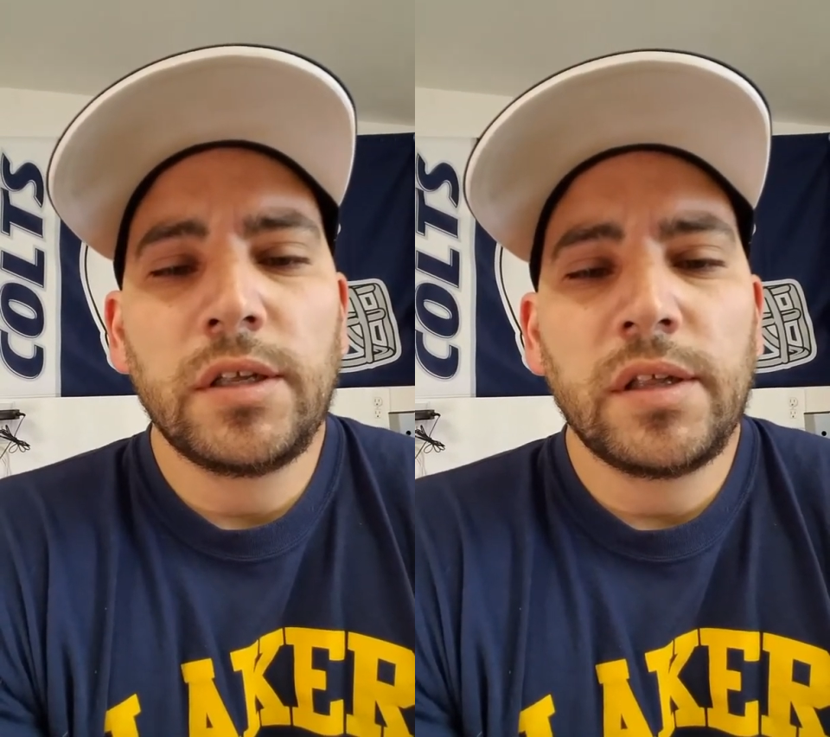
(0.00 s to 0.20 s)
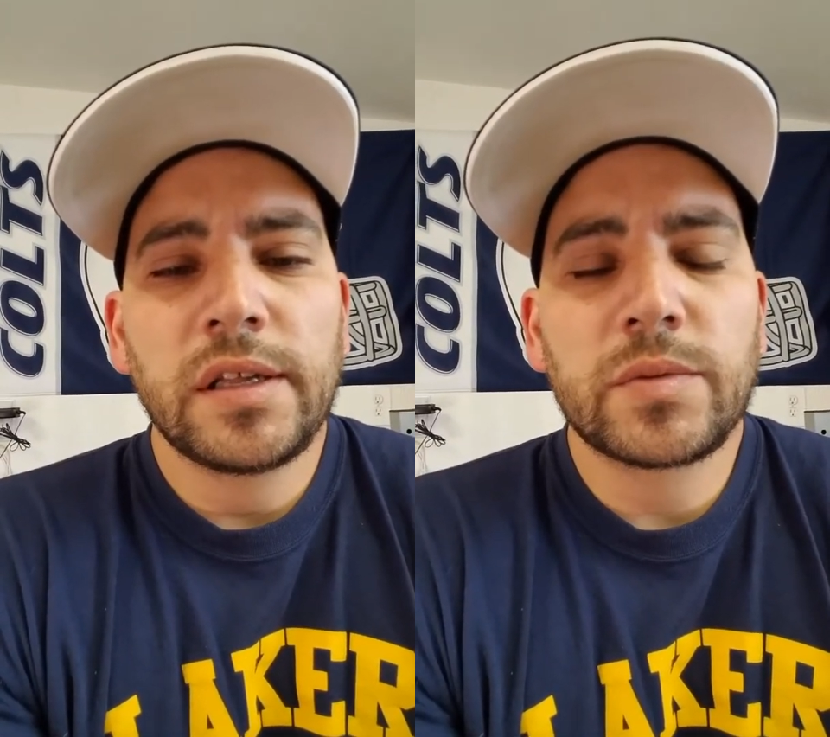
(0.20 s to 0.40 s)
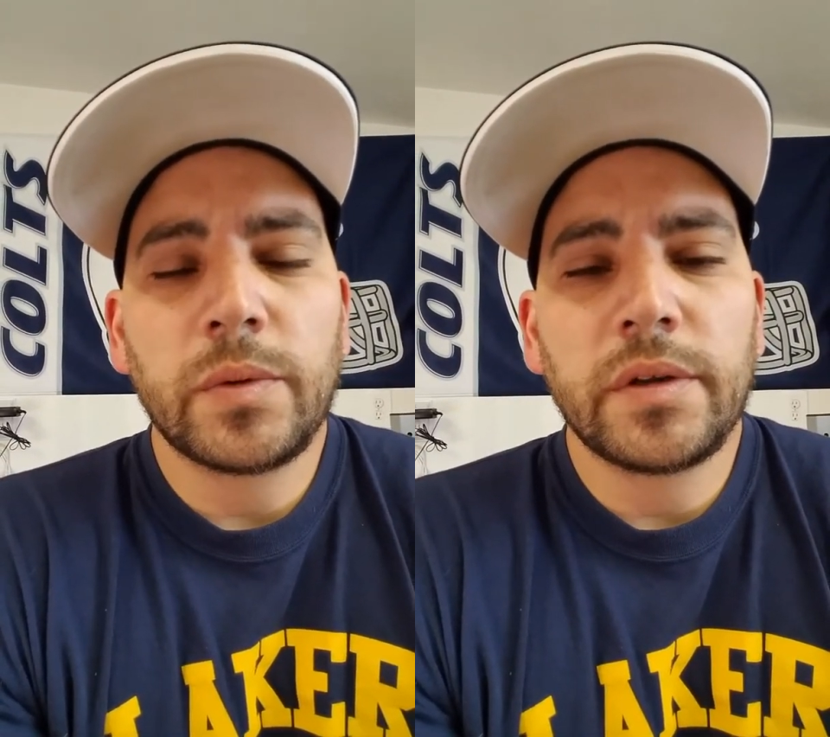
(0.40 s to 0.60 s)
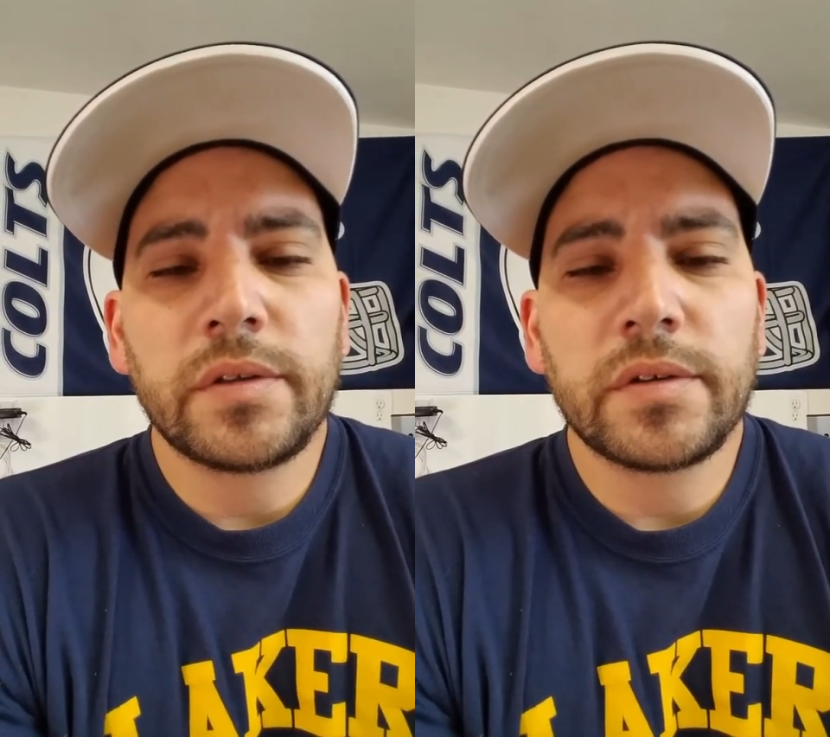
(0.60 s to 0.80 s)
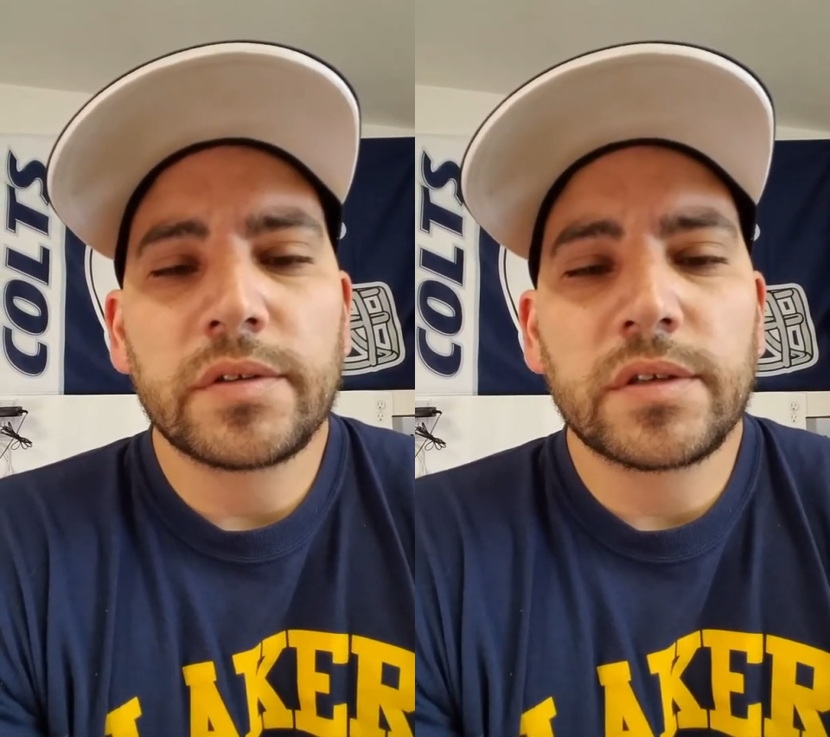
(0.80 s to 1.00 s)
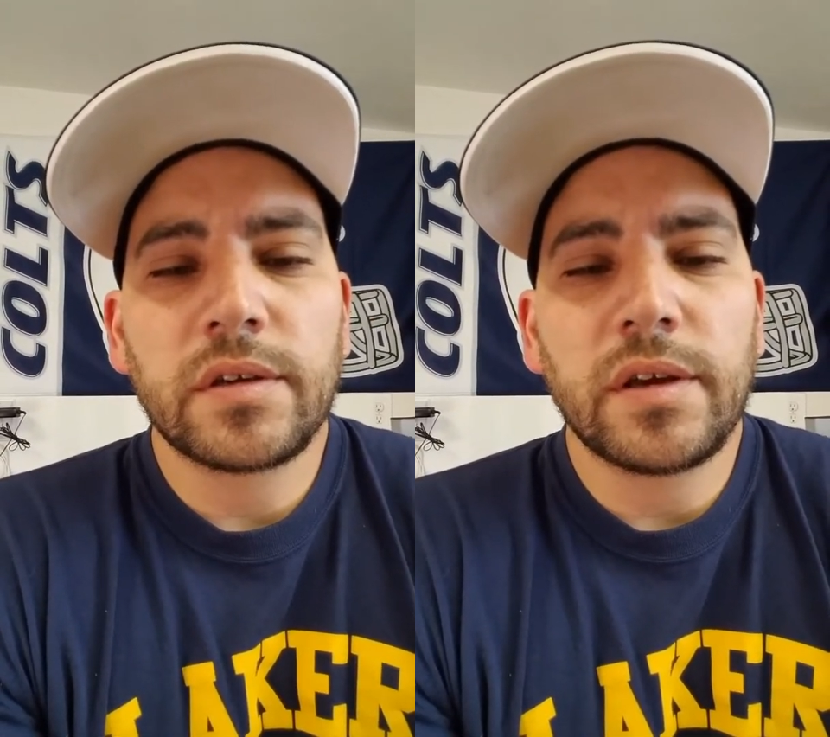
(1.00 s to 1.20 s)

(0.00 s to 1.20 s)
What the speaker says: that's one of those